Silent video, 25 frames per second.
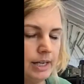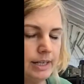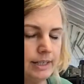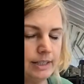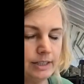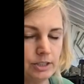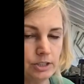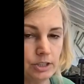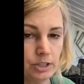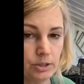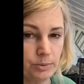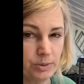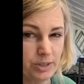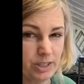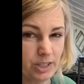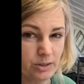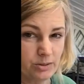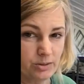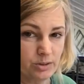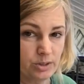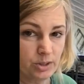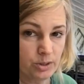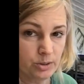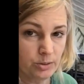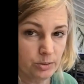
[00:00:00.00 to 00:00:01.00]
Now you don't want to go
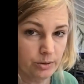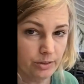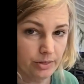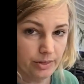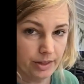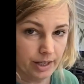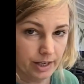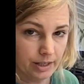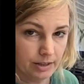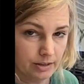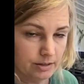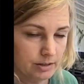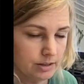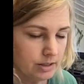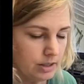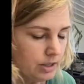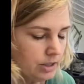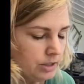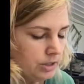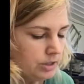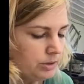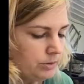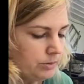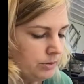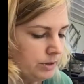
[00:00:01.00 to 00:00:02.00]
too thin.
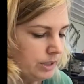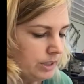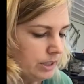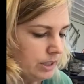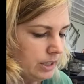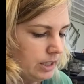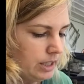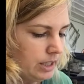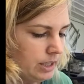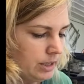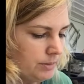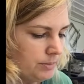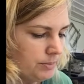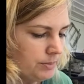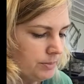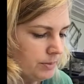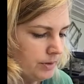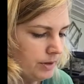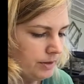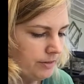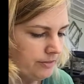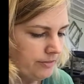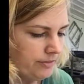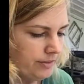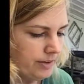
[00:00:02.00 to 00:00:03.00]
You want to keep
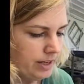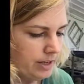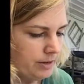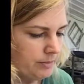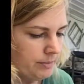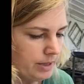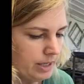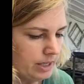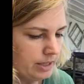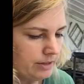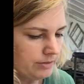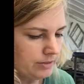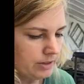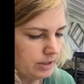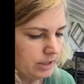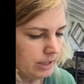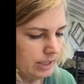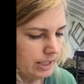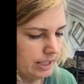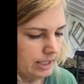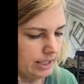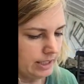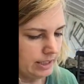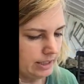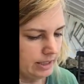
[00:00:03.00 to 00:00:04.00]
a fair amount of
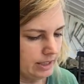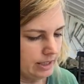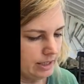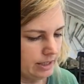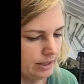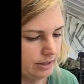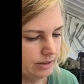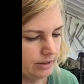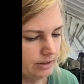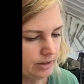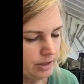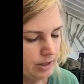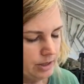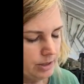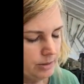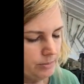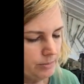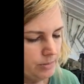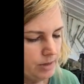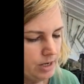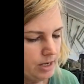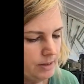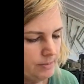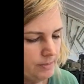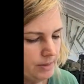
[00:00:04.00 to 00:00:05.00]
clay in there,
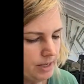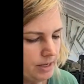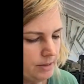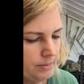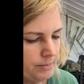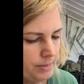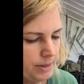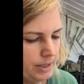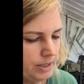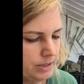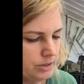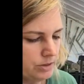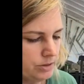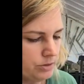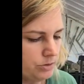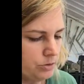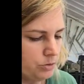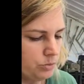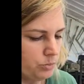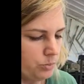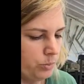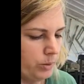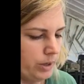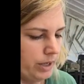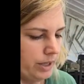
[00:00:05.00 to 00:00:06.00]
probably about a
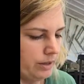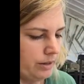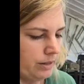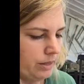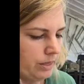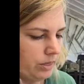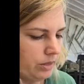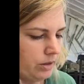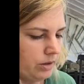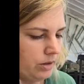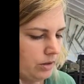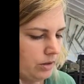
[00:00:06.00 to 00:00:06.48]
pencil's width.